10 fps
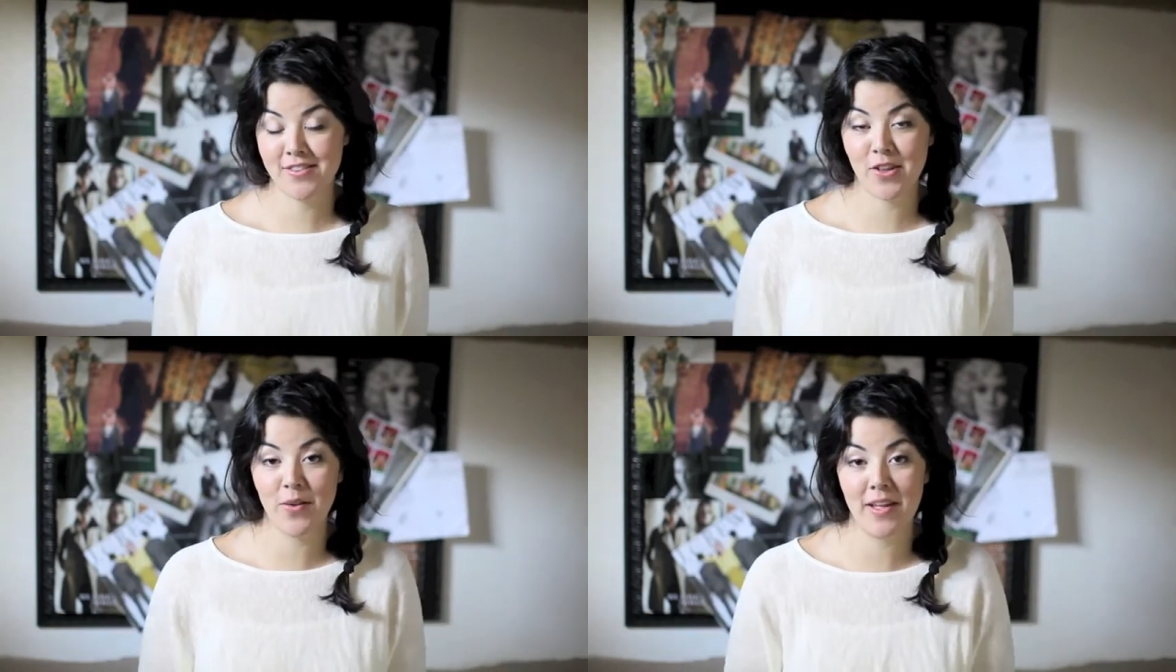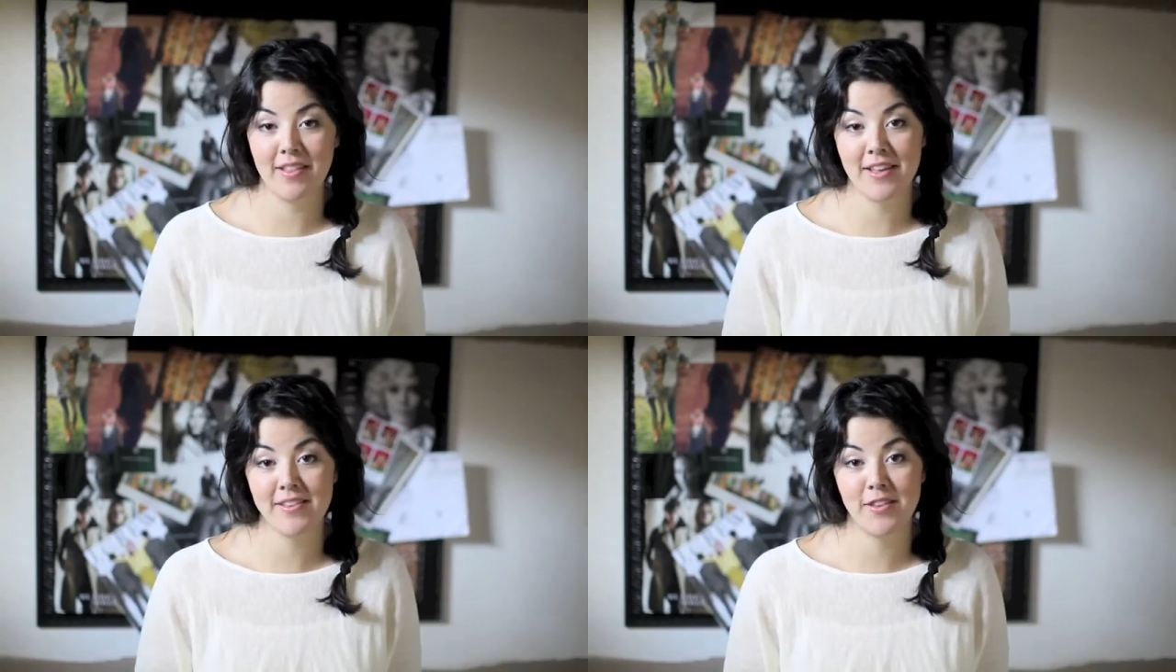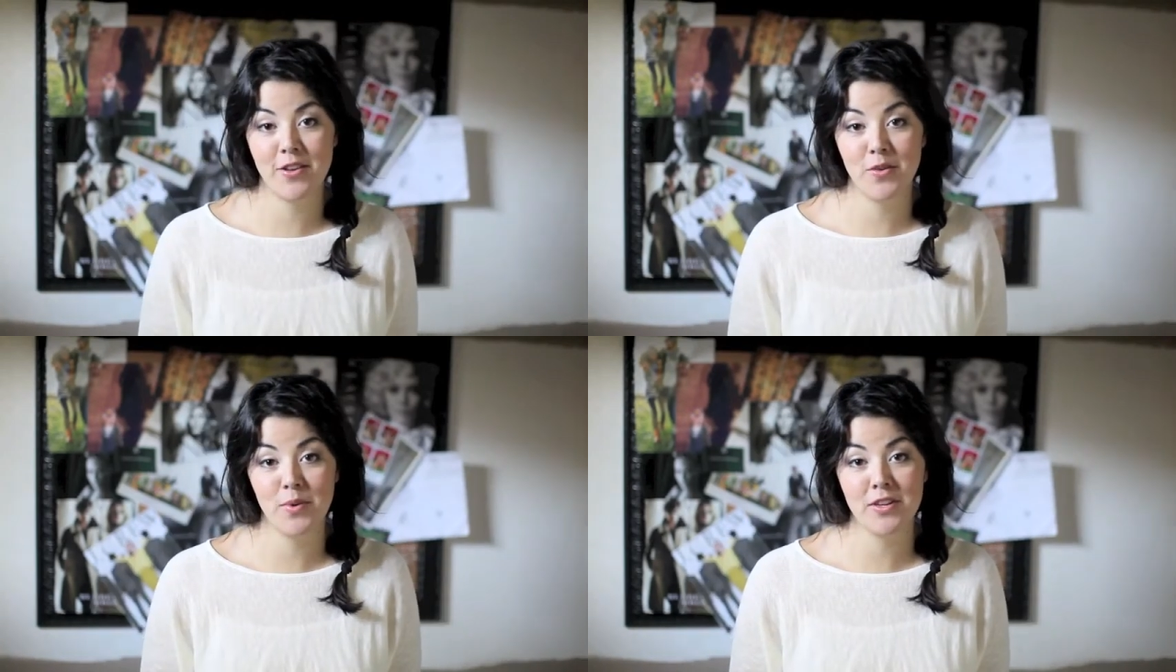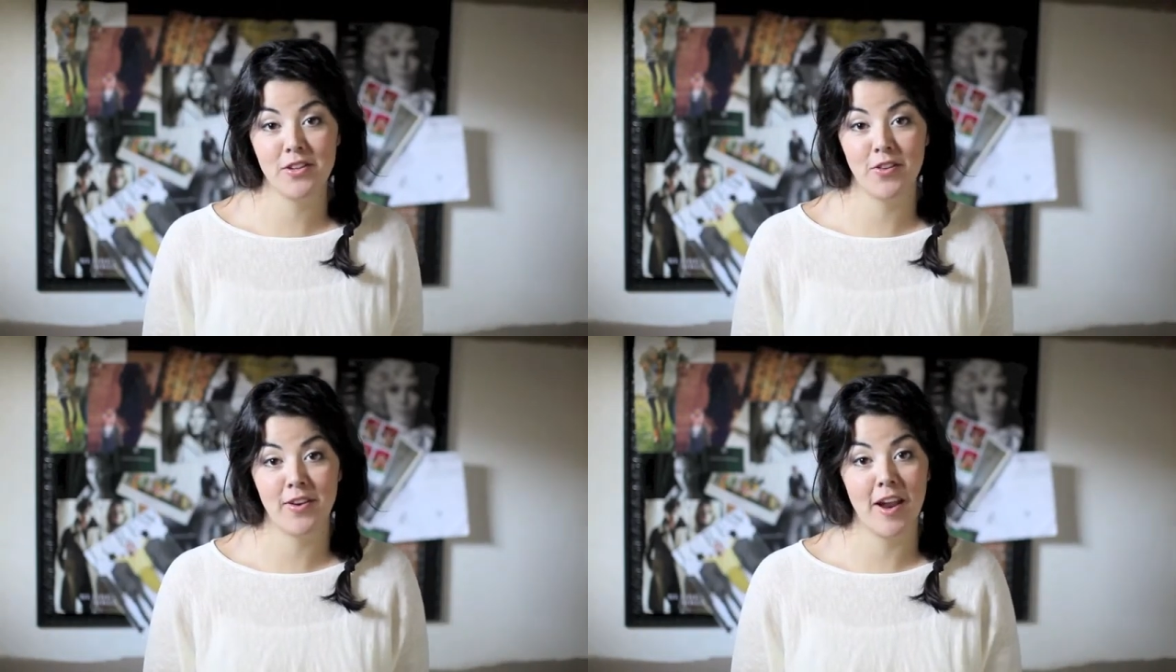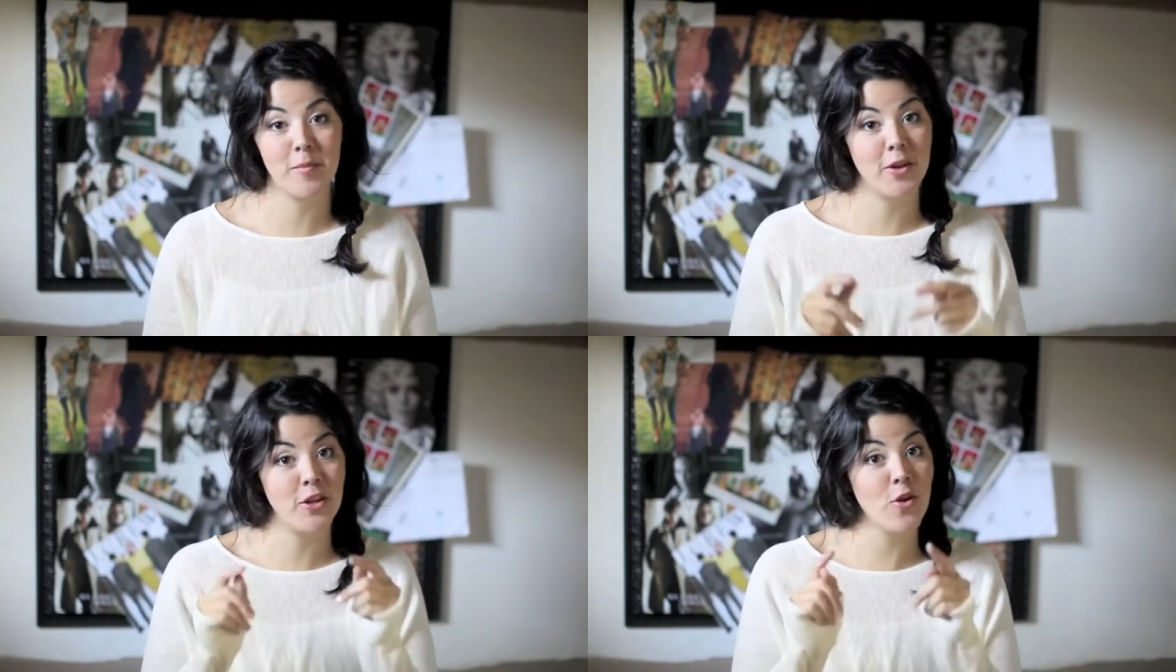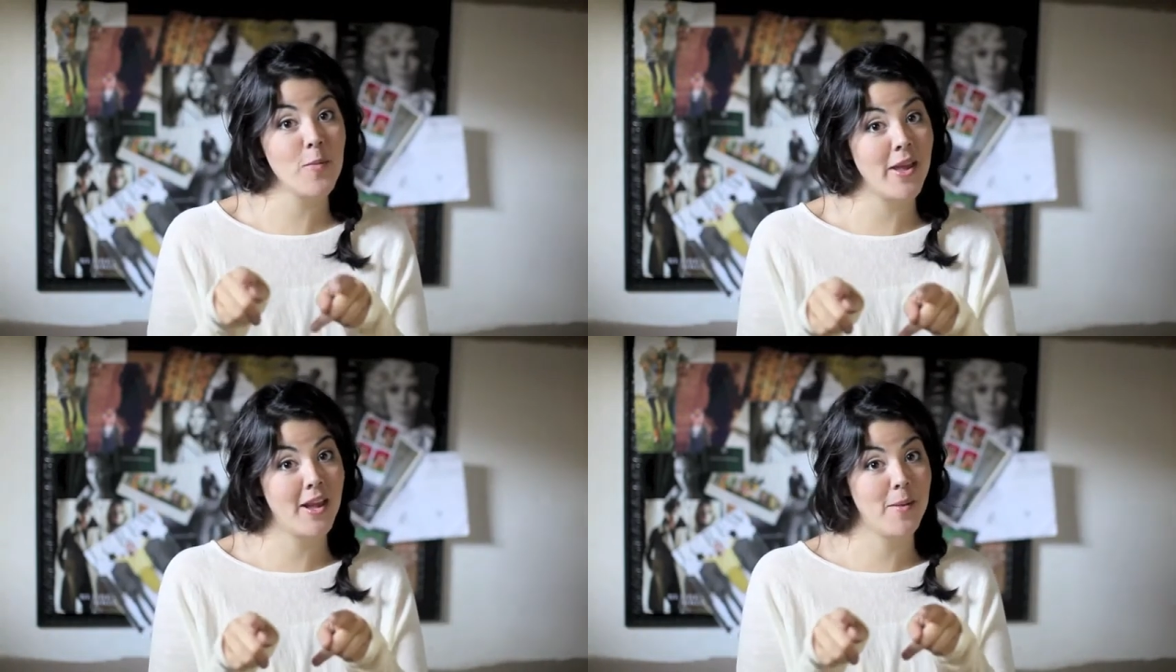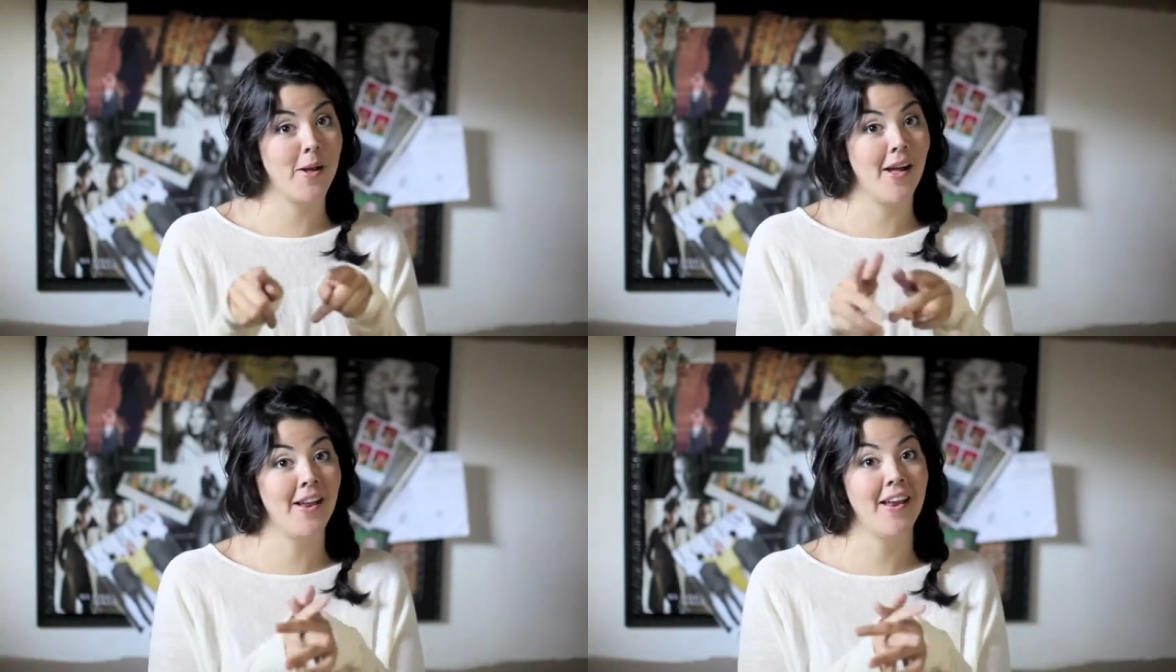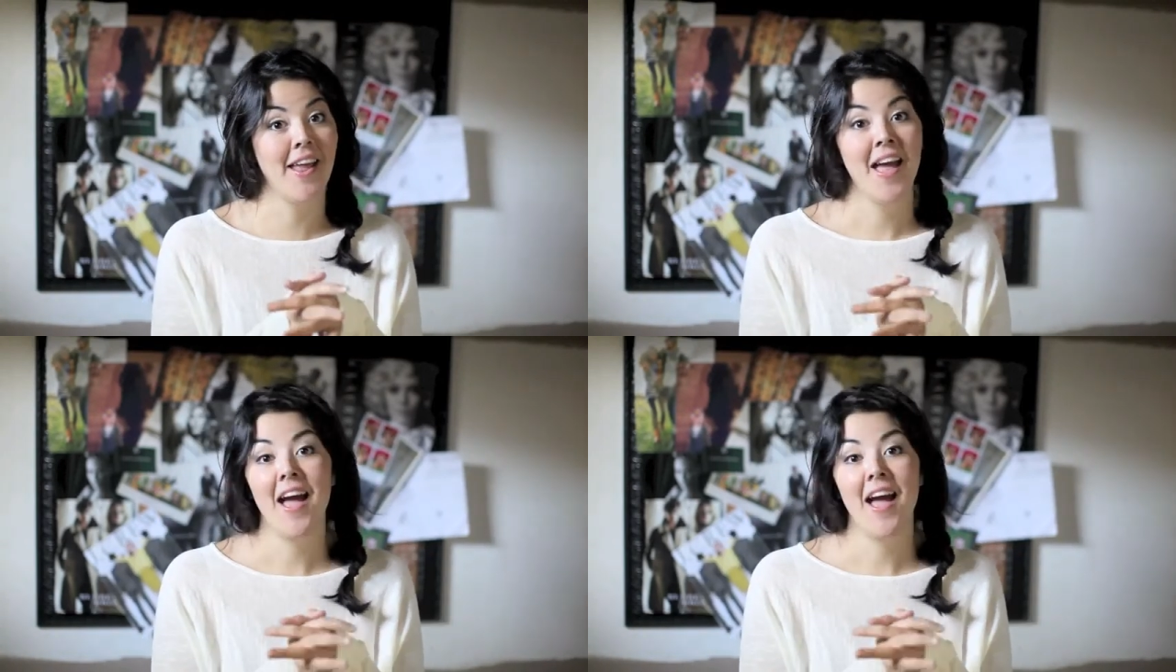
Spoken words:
So unless you want to learn how to put your makeup on